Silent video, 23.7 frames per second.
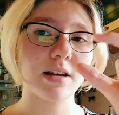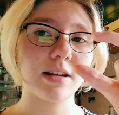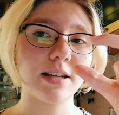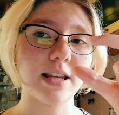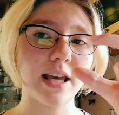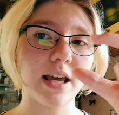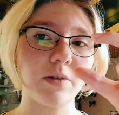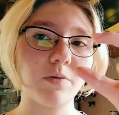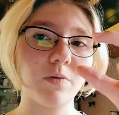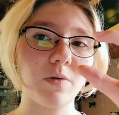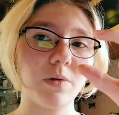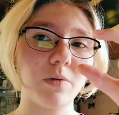
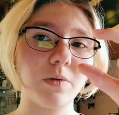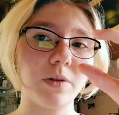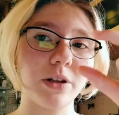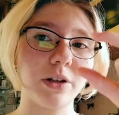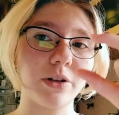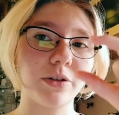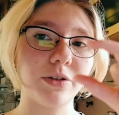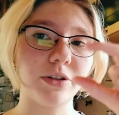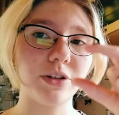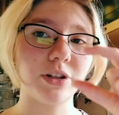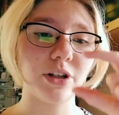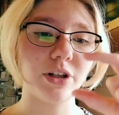Then we will
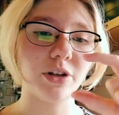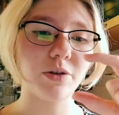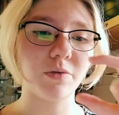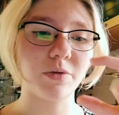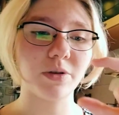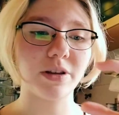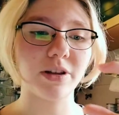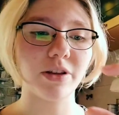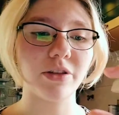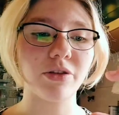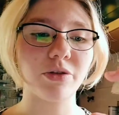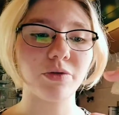continue
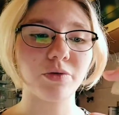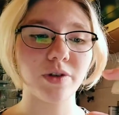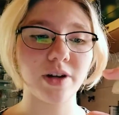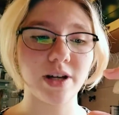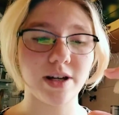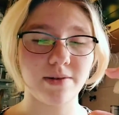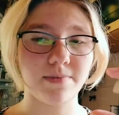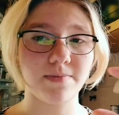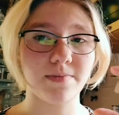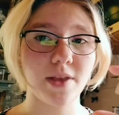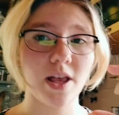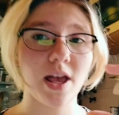with the
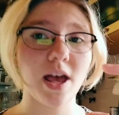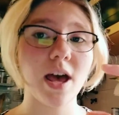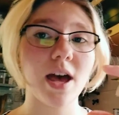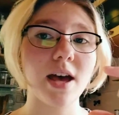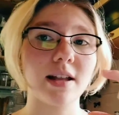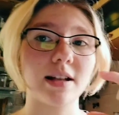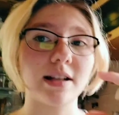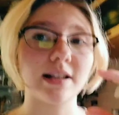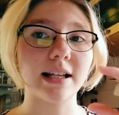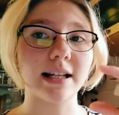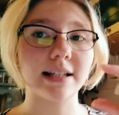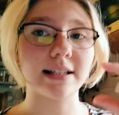3
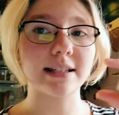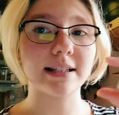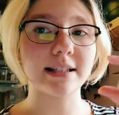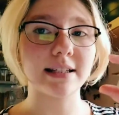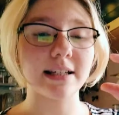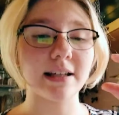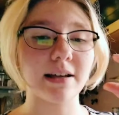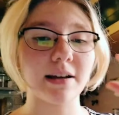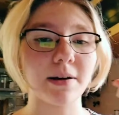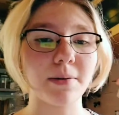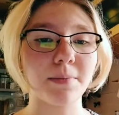that